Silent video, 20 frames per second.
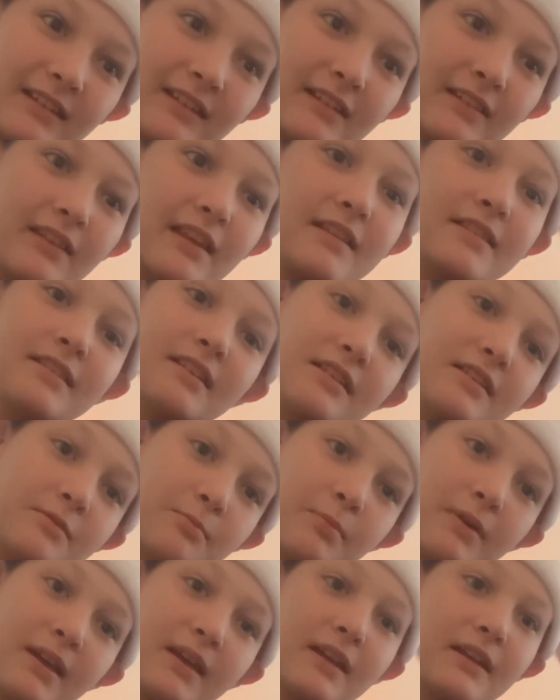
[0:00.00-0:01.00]
this has
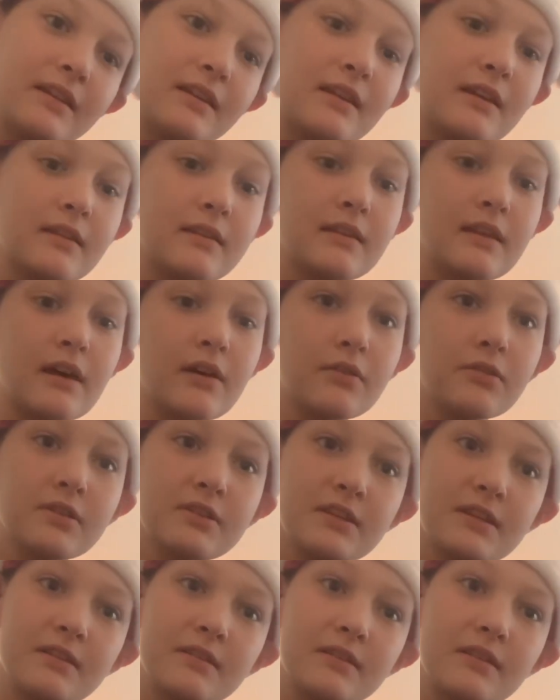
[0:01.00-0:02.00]
been
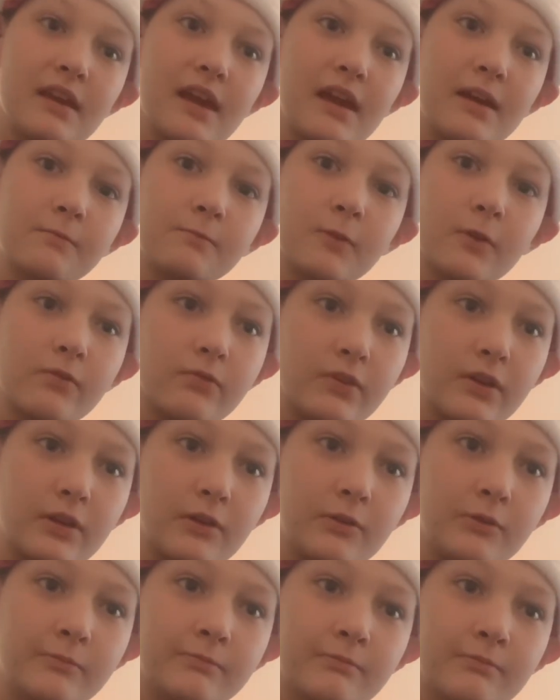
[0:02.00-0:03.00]
Nelson Game
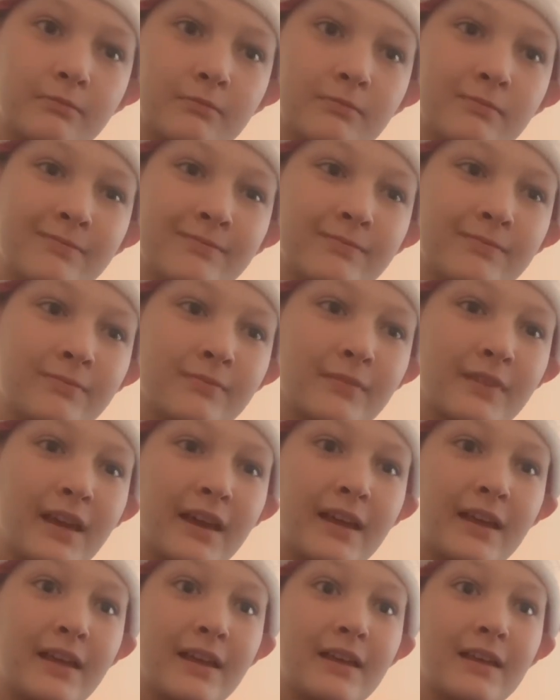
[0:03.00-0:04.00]
Review.
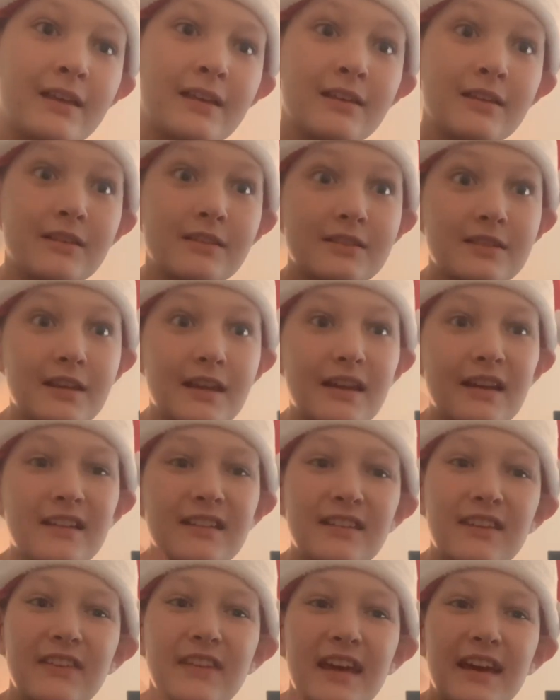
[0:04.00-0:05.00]
See you
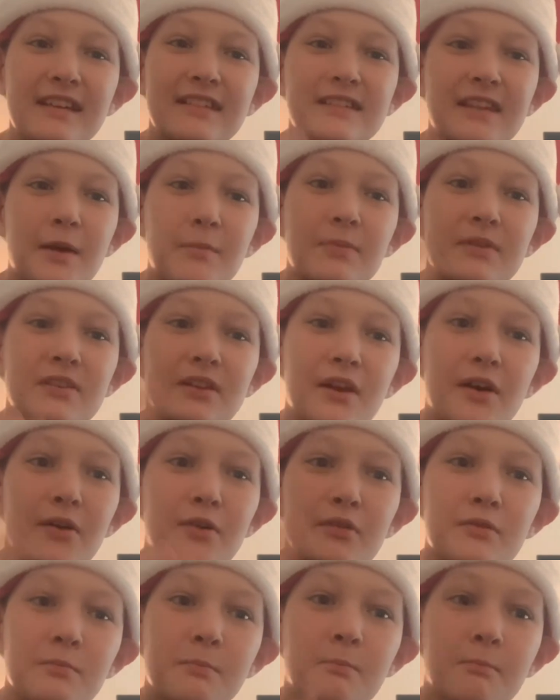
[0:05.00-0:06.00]
in the next
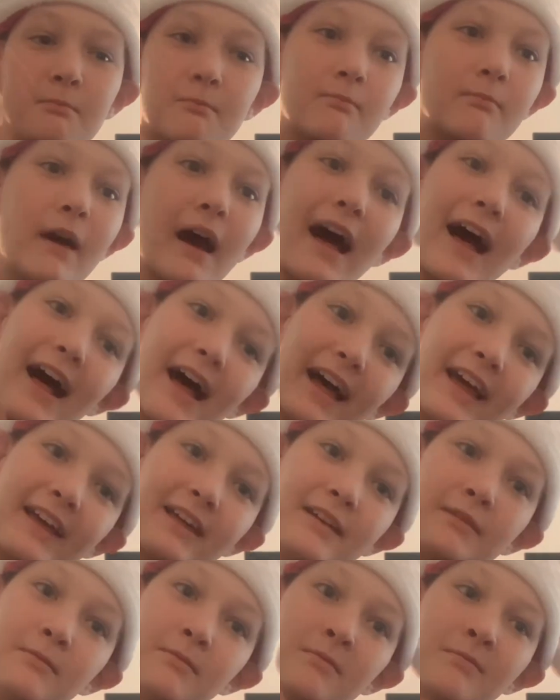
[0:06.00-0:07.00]
episode. Bye.
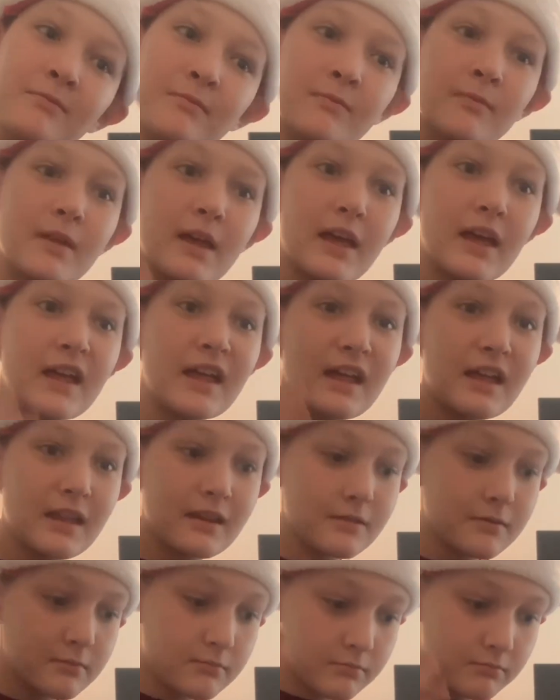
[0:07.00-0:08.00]

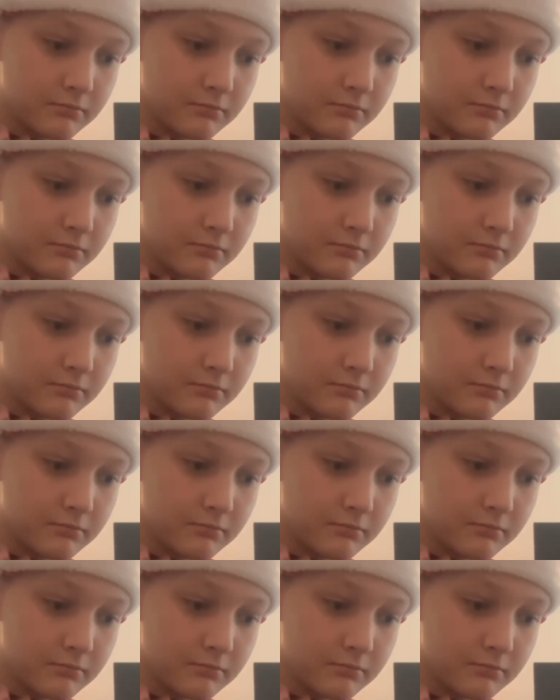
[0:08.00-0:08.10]
And